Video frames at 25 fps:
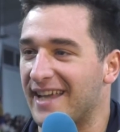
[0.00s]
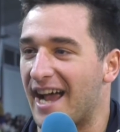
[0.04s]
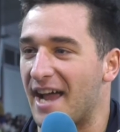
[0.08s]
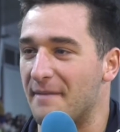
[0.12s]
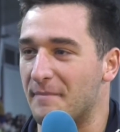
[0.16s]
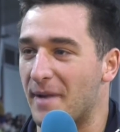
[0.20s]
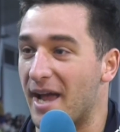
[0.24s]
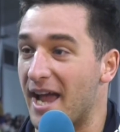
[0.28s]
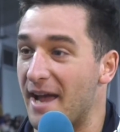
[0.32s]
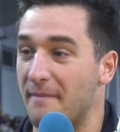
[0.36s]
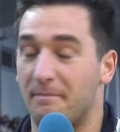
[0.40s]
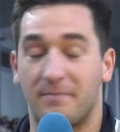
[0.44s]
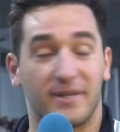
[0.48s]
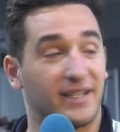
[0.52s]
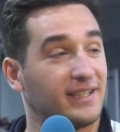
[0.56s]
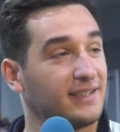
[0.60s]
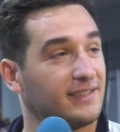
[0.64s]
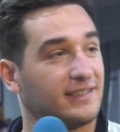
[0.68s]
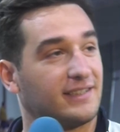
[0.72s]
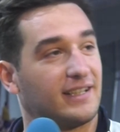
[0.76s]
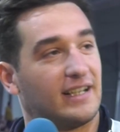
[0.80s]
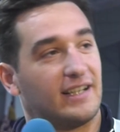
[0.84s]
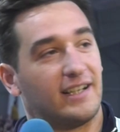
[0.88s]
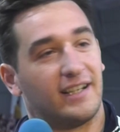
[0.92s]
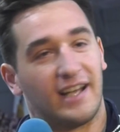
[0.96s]
I'm happy.
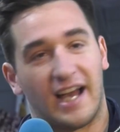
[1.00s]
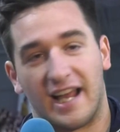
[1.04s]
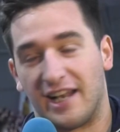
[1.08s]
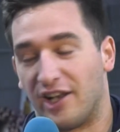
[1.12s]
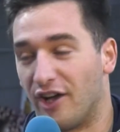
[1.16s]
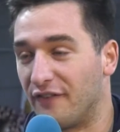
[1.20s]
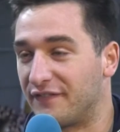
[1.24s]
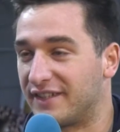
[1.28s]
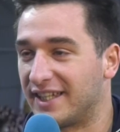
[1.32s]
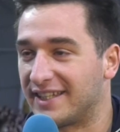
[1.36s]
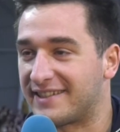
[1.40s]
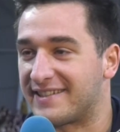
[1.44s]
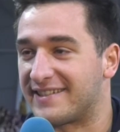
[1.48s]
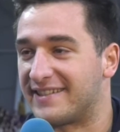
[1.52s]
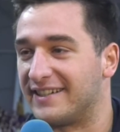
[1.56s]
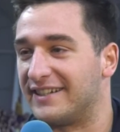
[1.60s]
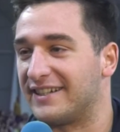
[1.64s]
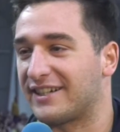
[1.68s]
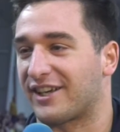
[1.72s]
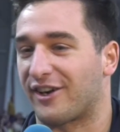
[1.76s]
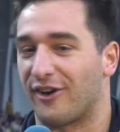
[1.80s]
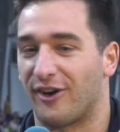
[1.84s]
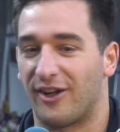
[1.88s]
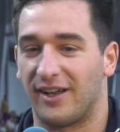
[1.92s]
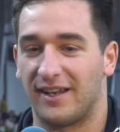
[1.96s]
I love that
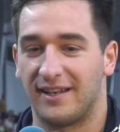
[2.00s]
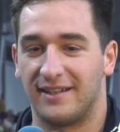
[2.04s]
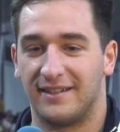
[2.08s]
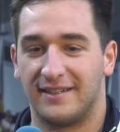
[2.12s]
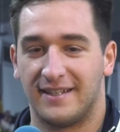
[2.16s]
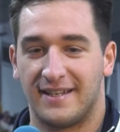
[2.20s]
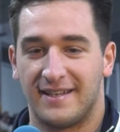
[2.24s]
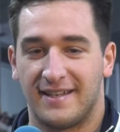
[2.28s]
circle.